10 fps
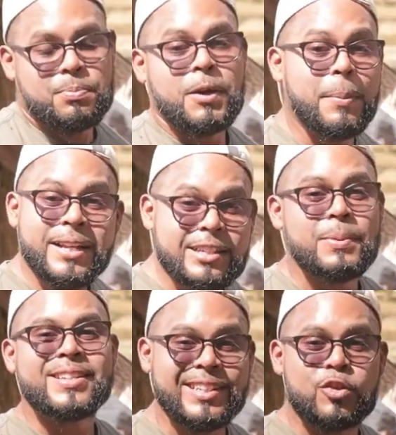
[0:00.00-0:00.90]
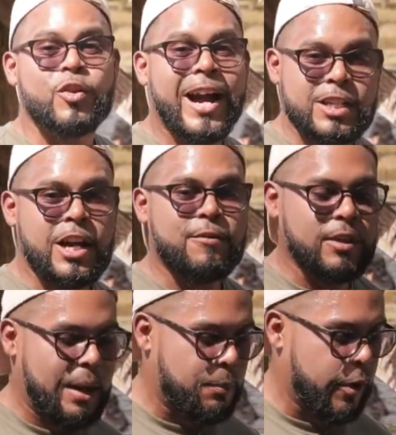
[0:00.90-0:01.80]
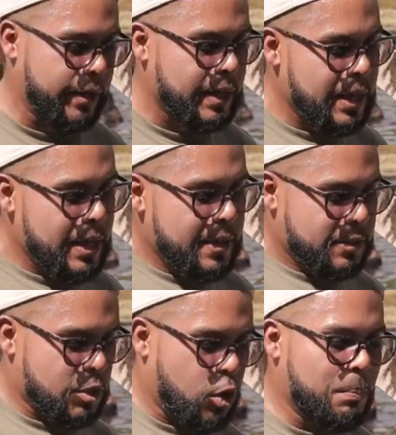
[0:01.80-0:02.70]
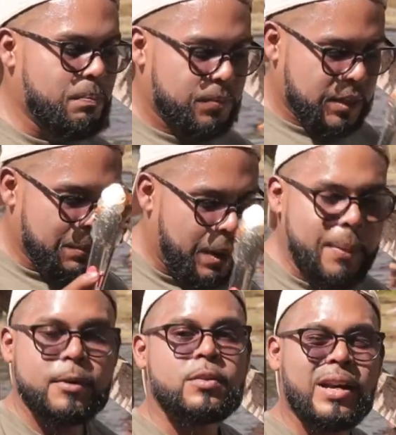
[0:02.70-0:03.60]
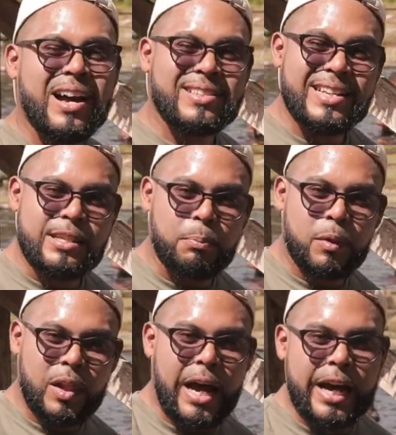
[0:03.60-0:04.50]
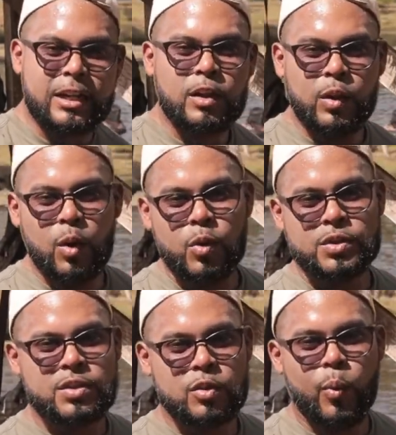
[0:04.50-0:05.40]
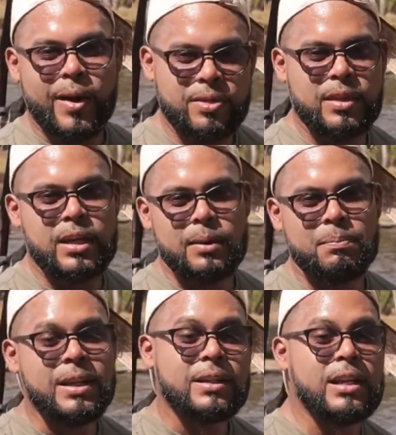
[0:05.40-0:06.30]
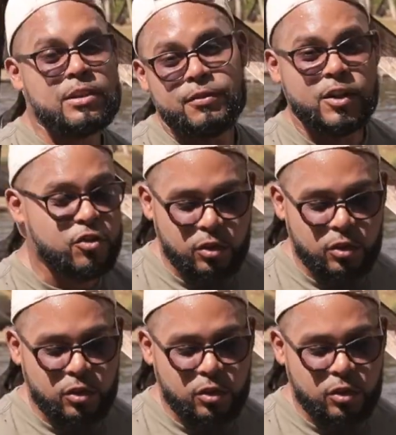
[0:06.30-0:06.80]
Your meat is basically trash after that point. So the barbecue sauce is applied close to when the meat is finished